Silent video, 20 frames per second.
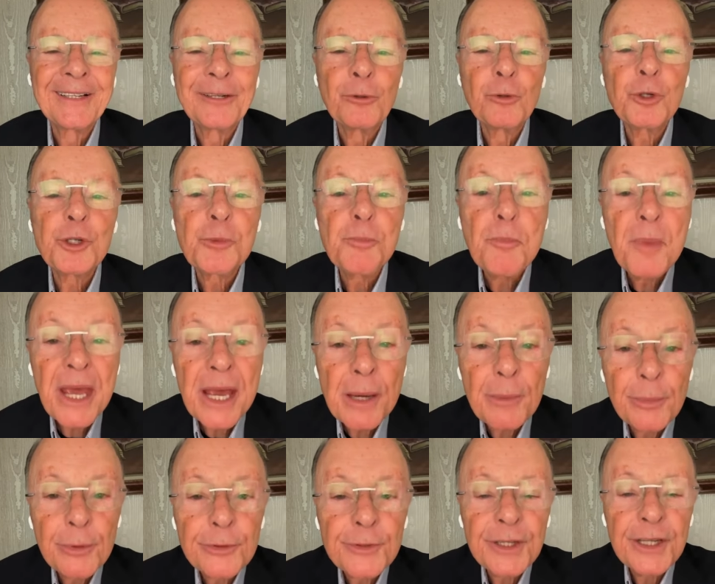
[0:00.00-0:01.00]
the
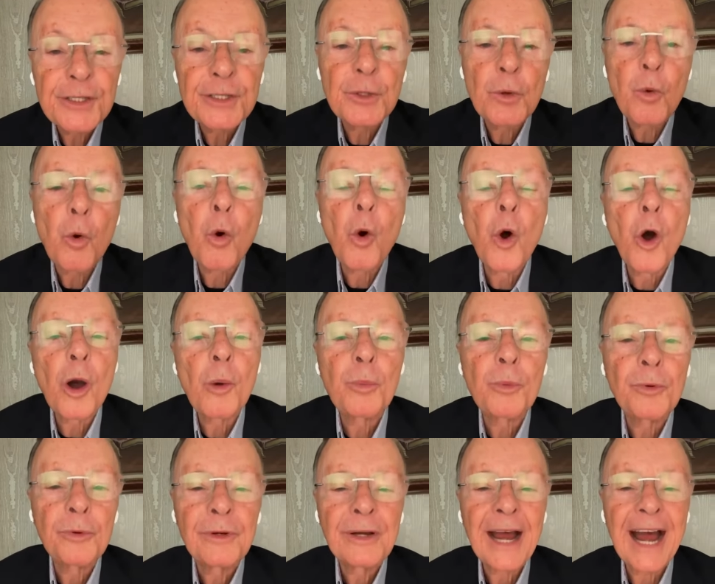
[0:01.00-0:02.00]
members of this
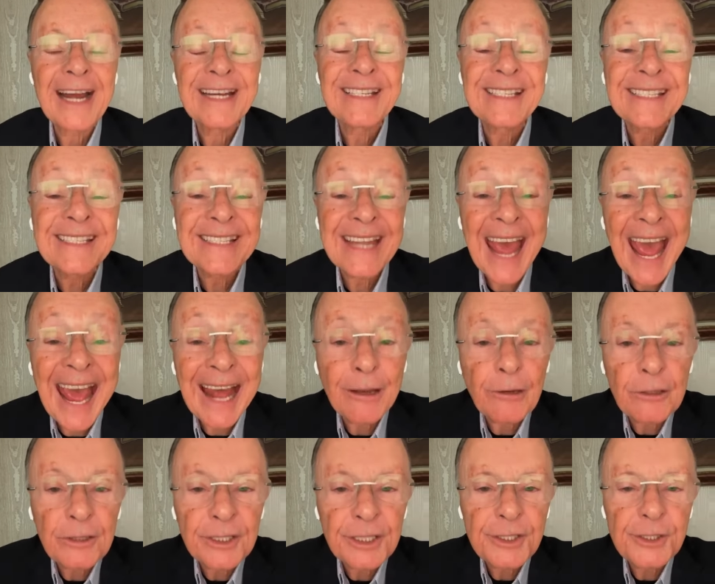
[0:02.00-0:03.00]
body, the
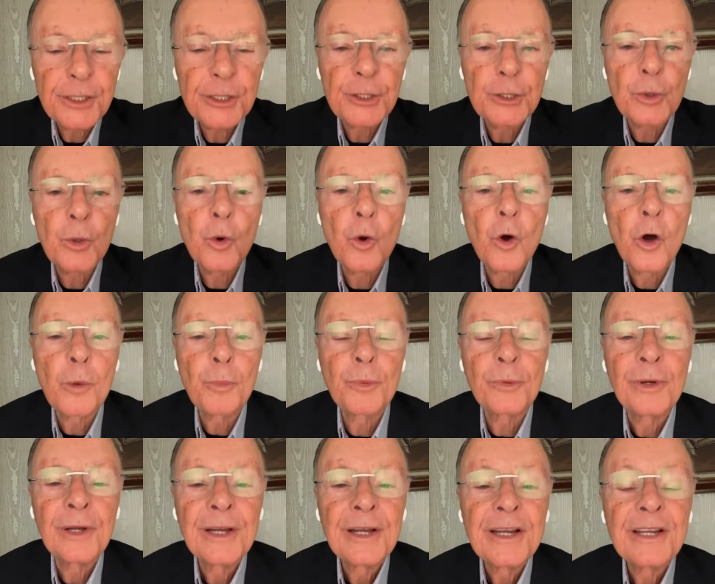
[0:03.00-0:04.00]
cells
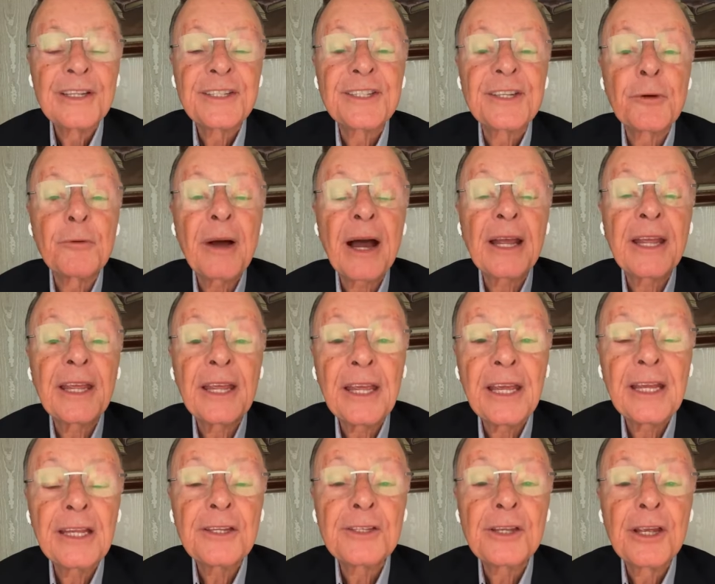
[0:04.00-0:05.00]
of this body,
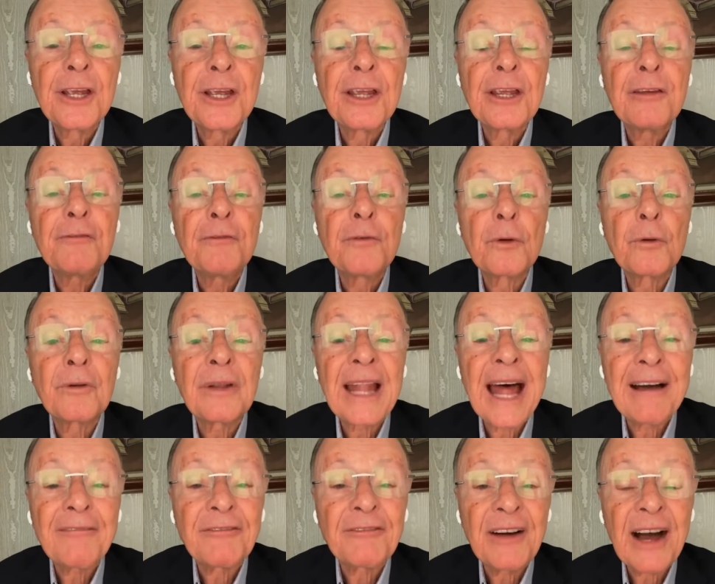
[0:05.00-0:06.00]
are
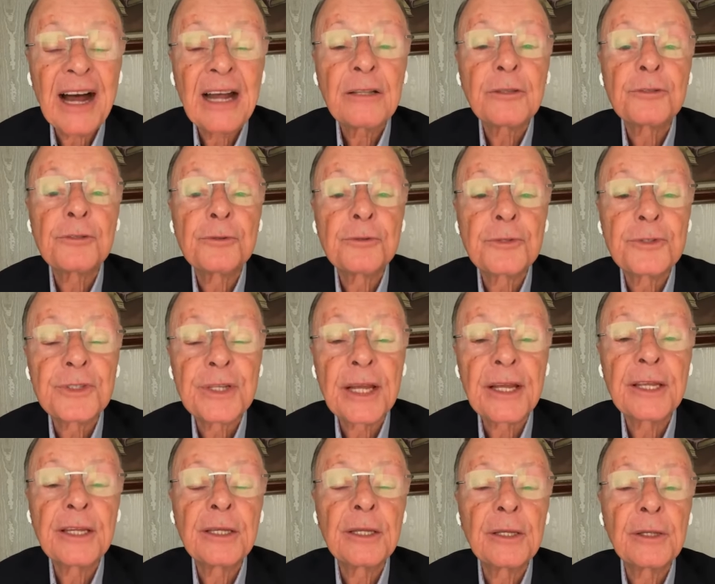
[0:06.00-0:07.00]
those who are
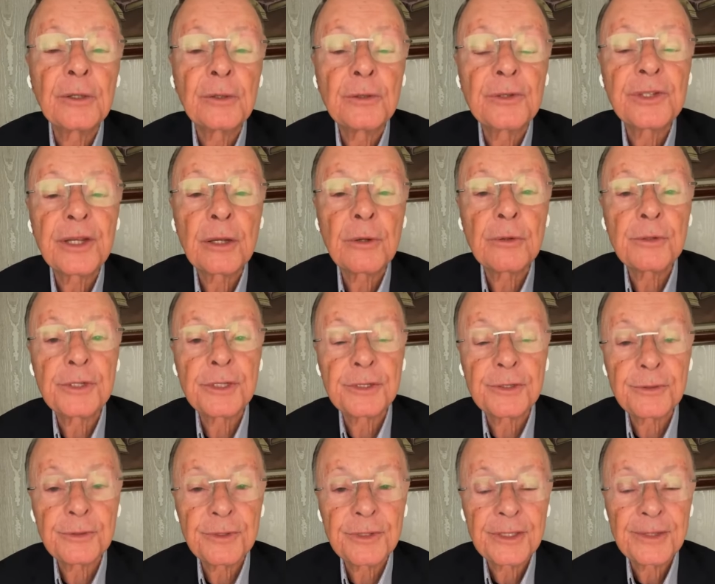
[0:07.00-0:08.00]
washed in the blood
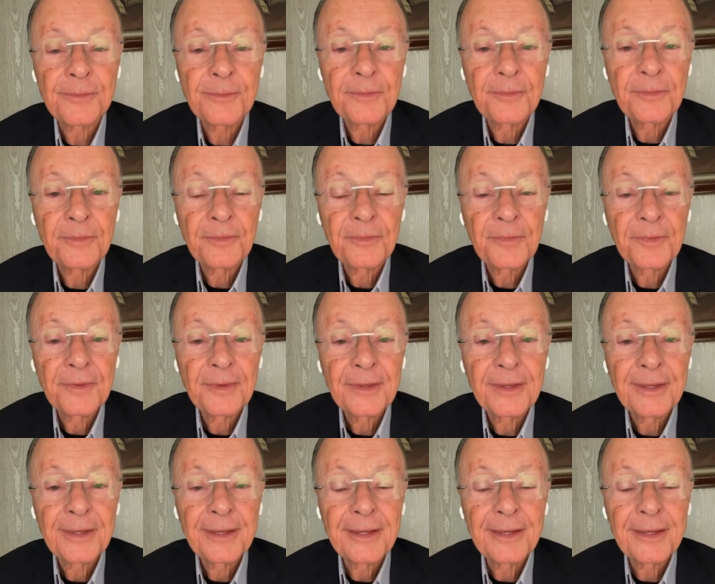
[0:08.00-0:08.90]
of the Lord Jesus.